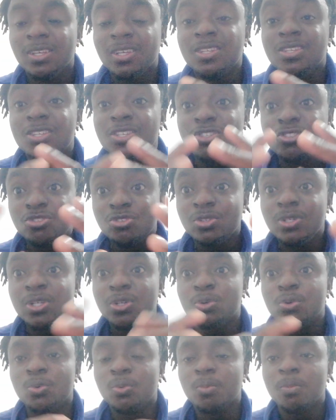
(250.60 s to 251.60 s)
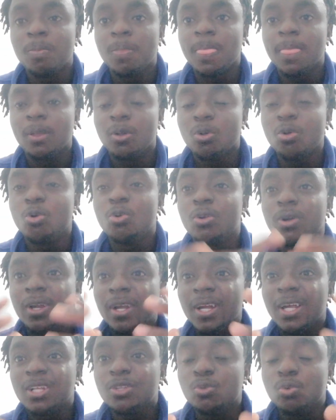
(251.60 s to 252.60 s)
It is real.
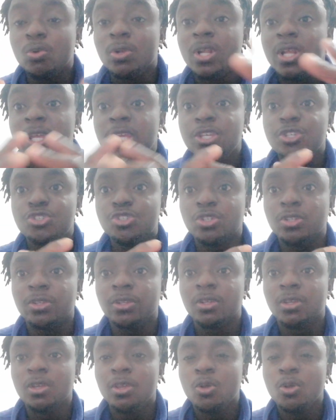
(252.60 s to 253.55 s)
Congratulations.